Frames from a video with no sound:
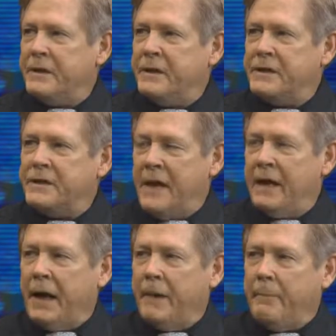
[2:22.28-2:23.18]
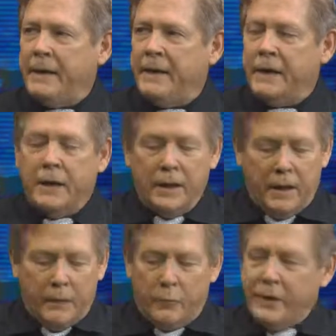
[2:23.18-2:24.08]
at Sinai being
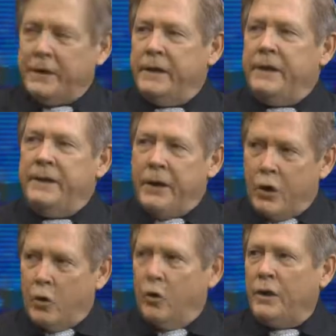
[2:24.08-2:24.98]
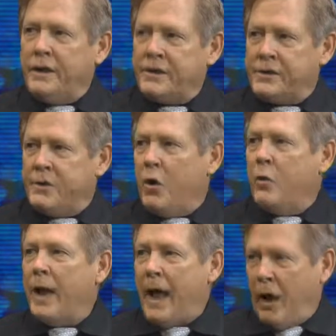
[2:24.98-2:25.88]
written in the earliest
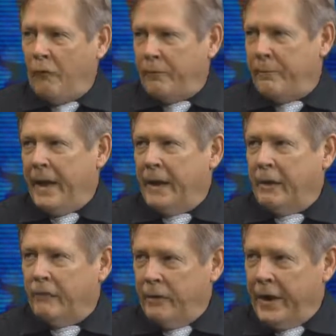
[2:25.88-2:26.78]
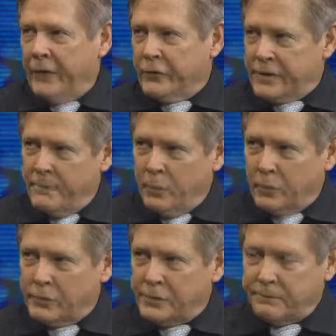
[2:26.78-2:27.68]
known alphabet of letter symbols.